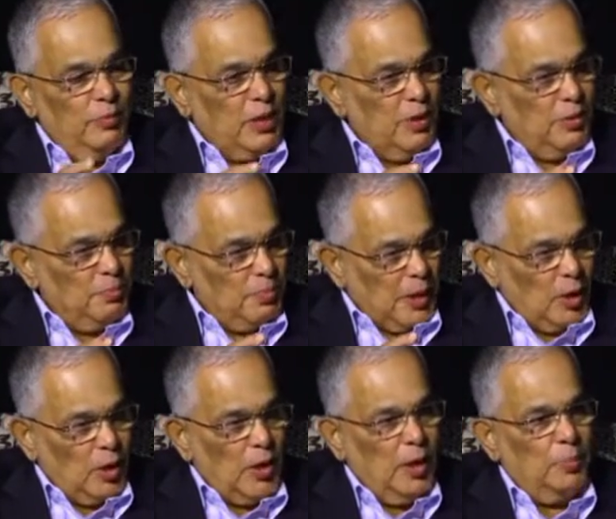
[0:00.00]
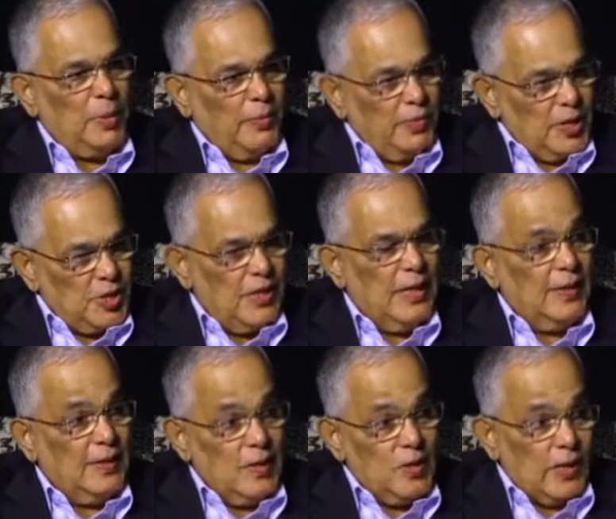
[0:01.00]
with a particular profession and
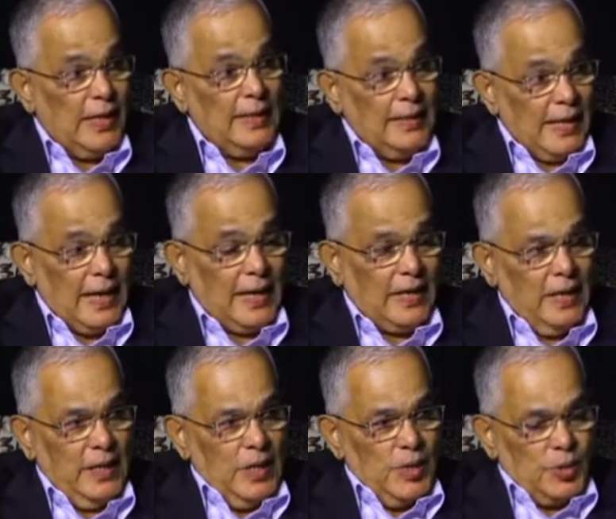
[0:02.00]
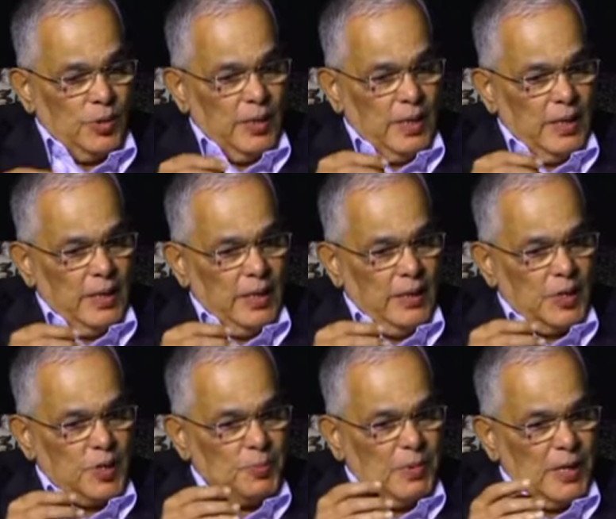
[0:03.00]
things like that so the the
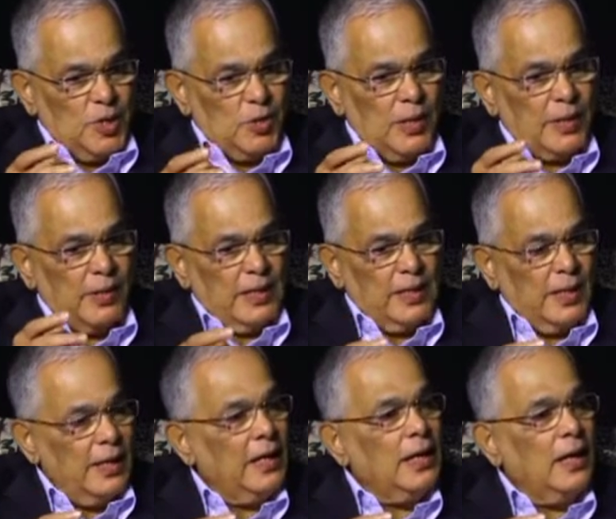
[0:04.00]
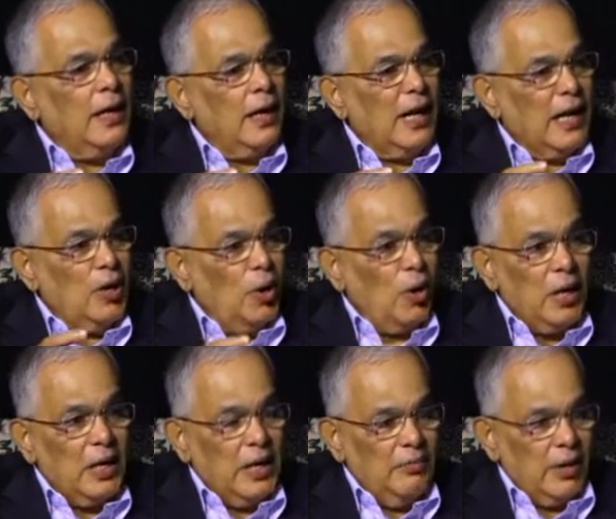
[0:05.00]
spiritual criteria are
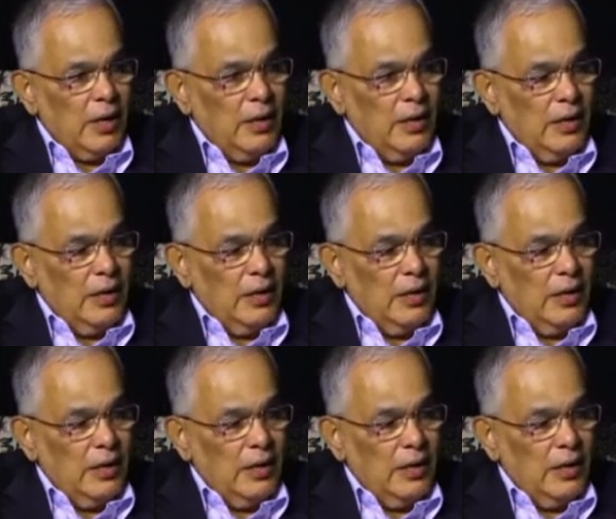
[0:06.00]
not given